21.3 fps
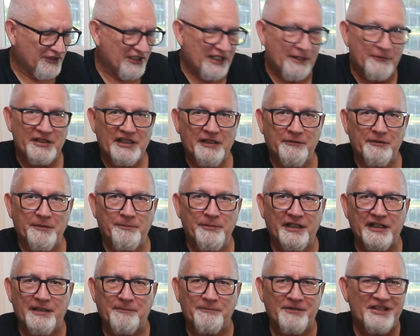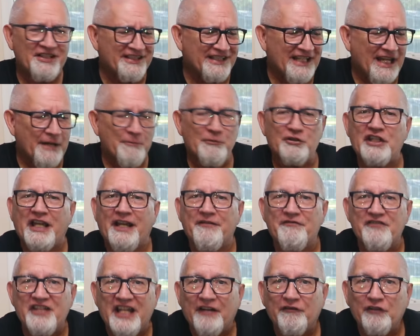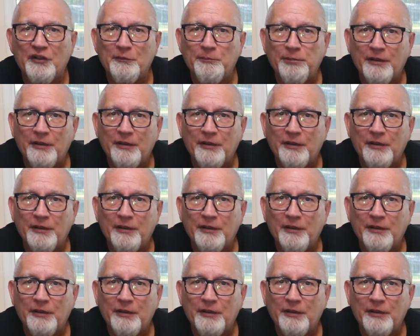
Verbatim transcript: I was able to pick up this game, which I've never